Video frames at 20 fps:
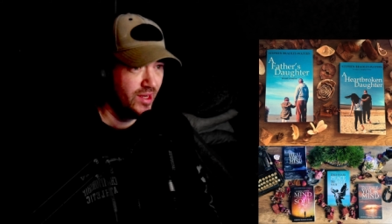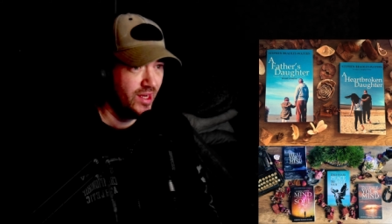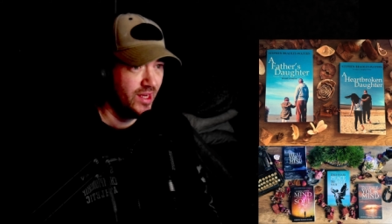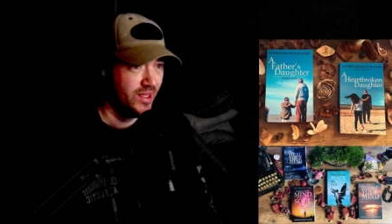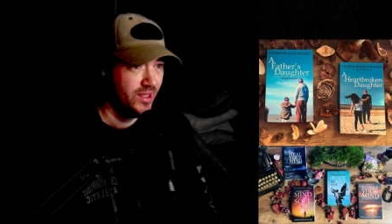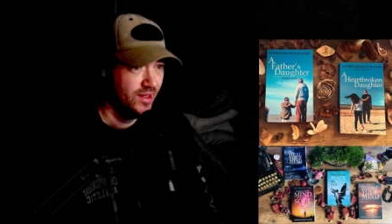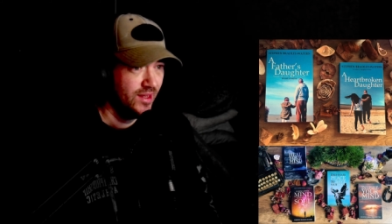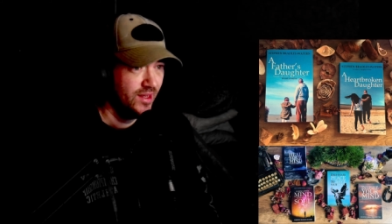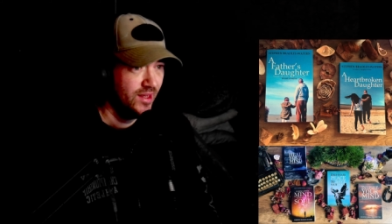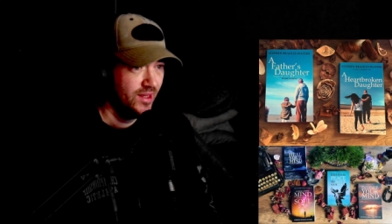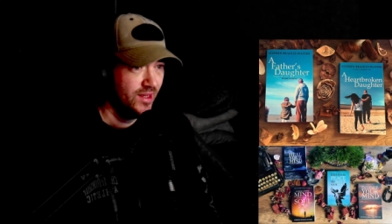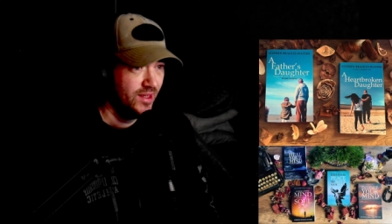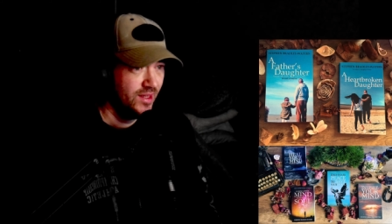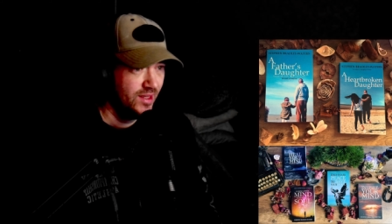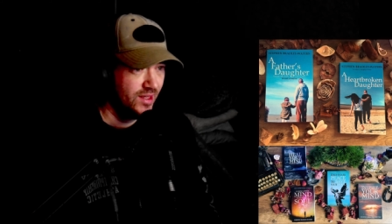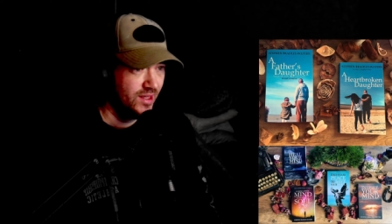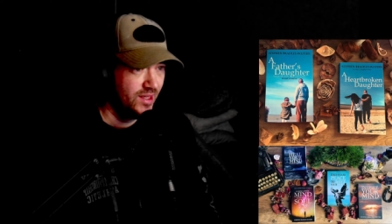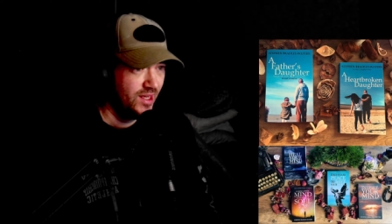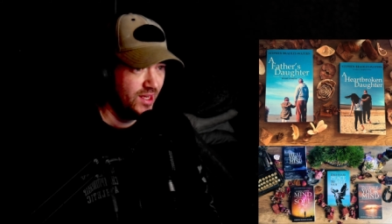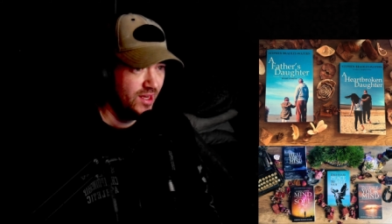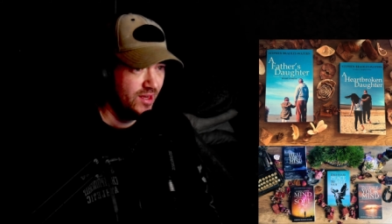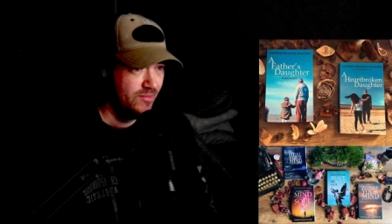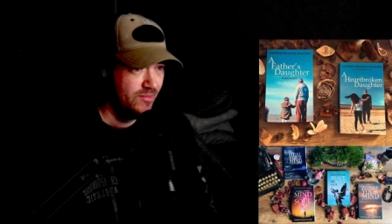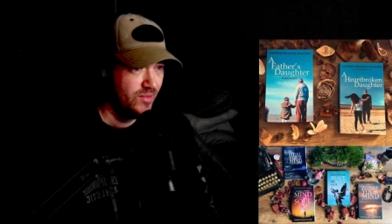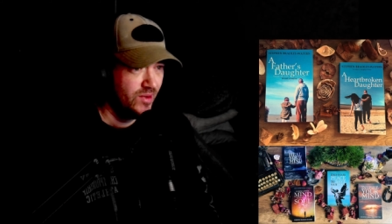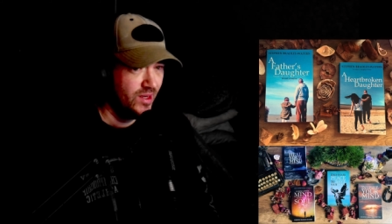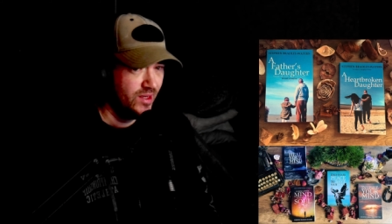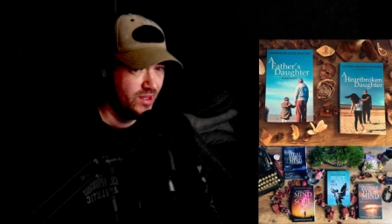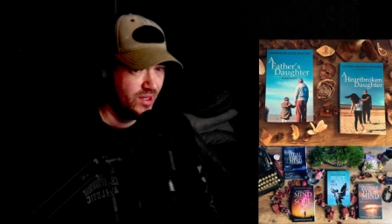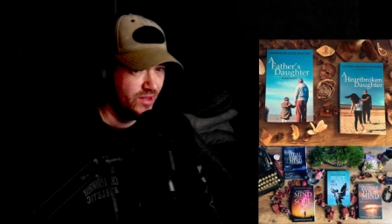great.
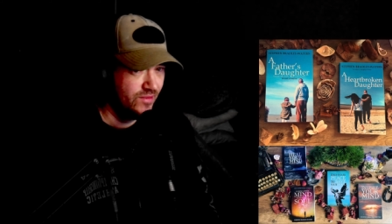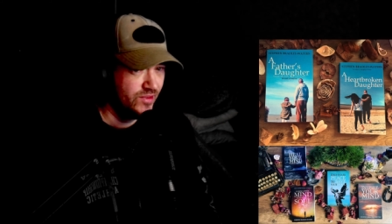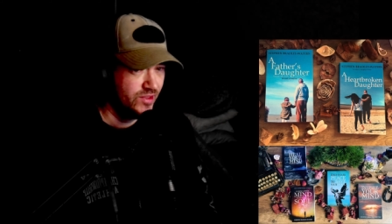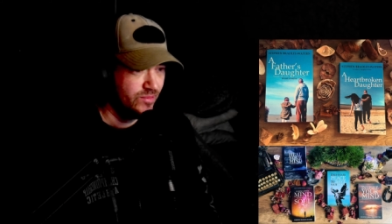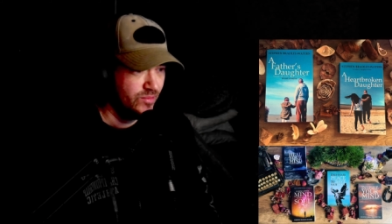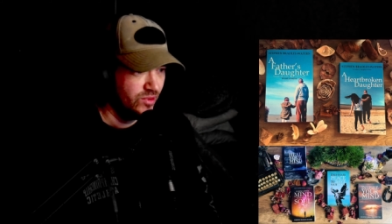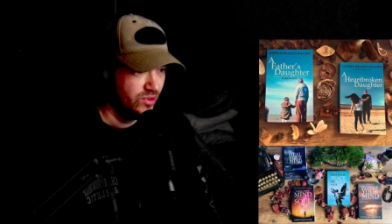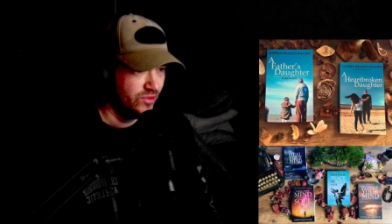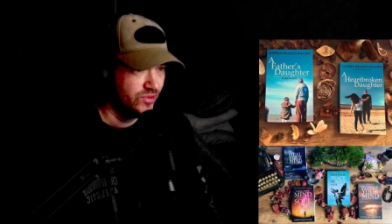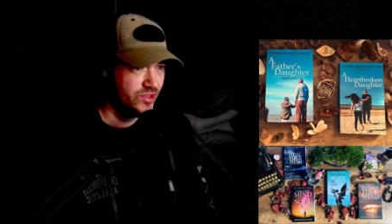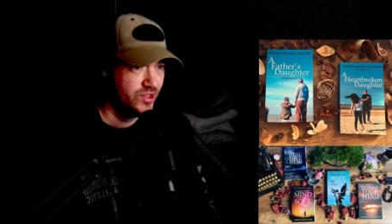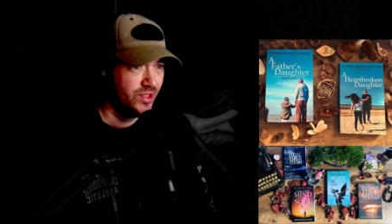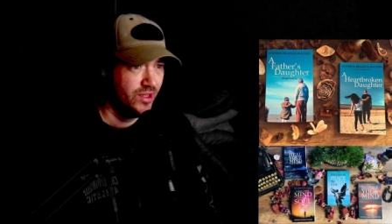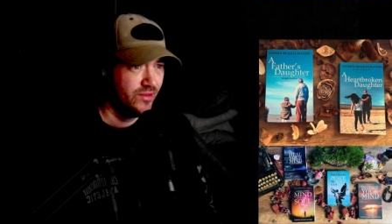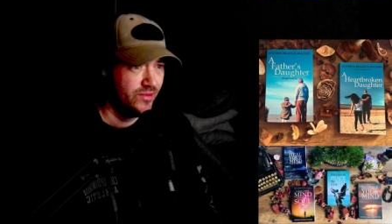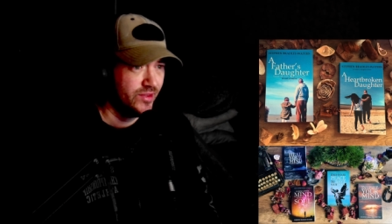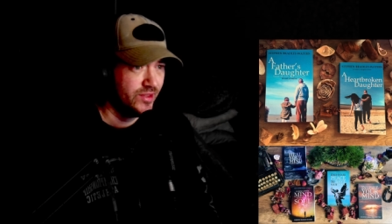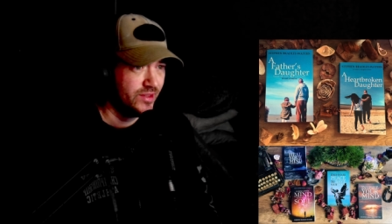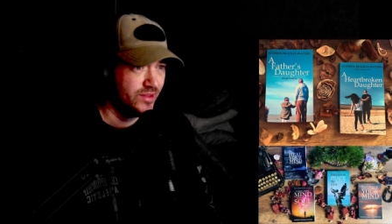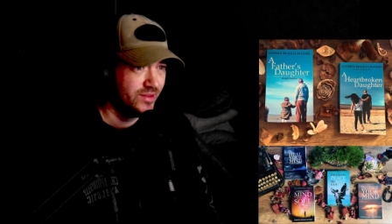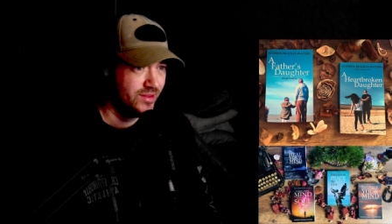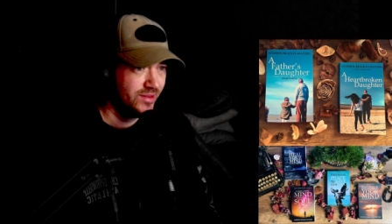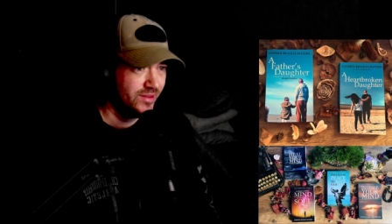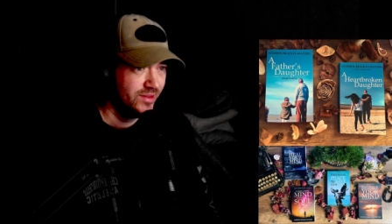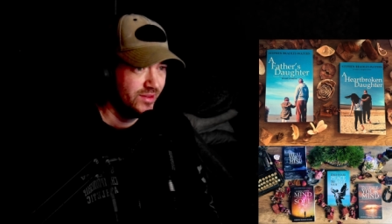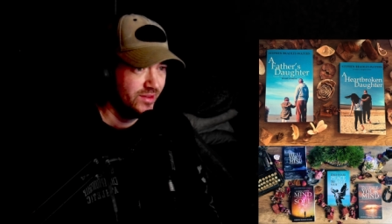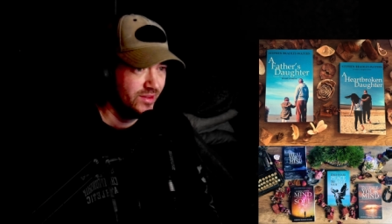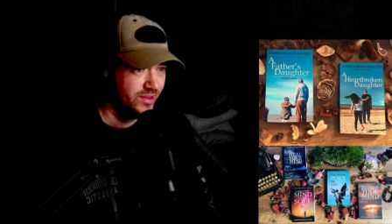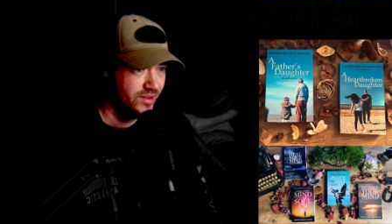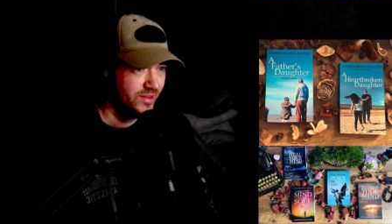Um, my life is more of service.